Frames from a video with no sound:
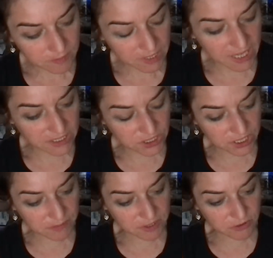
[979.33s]
I just
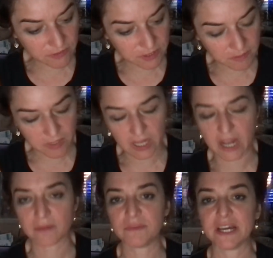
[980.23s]
had my 12, so
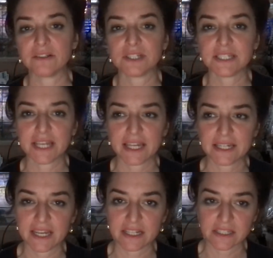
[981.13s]
I'm down to
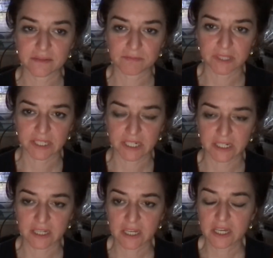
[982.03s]
10 days bleeding.